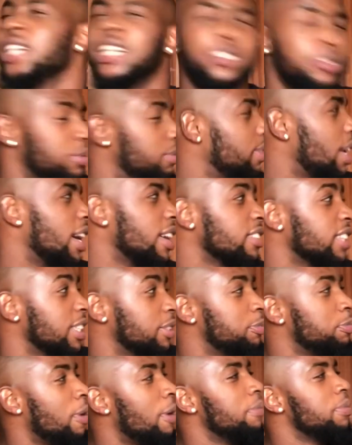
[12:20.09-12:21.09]

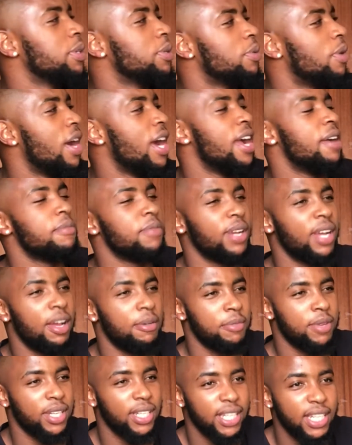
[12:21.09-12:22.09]
that's probably why
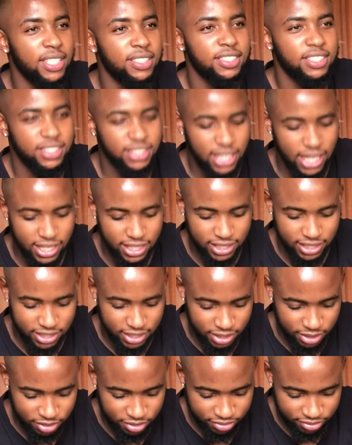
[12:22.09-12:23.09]
I'm against the
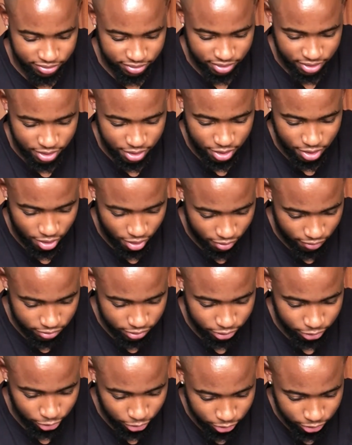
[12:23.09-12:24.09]
idea of
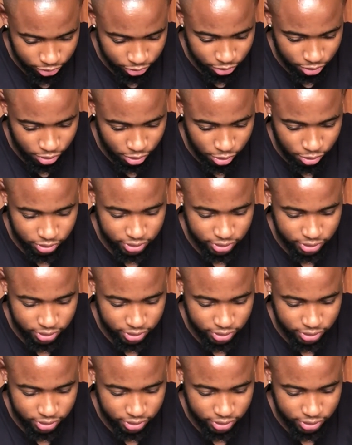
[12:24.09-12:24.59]
a total ghost.